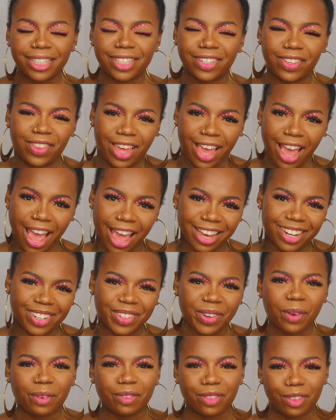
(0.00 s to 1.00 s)
to the
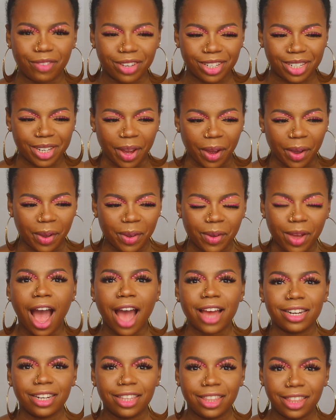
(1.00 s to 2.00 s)
end of the video
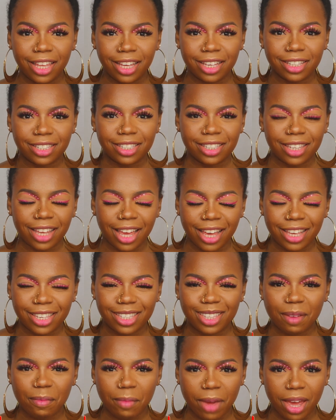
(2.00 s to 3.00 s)
and this
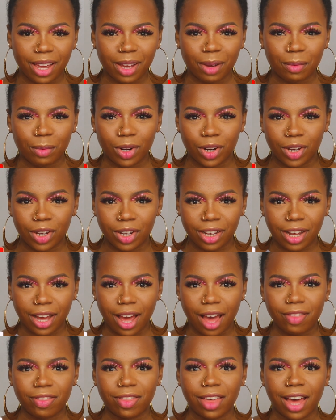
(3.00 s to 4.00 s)
is the makeup
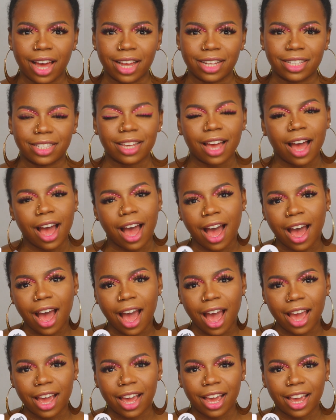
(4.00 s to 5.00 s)
look that
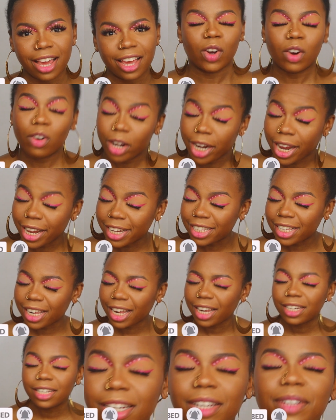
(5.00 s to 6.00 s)
I
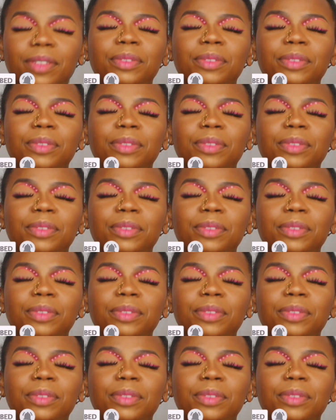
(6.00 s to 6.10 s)
created.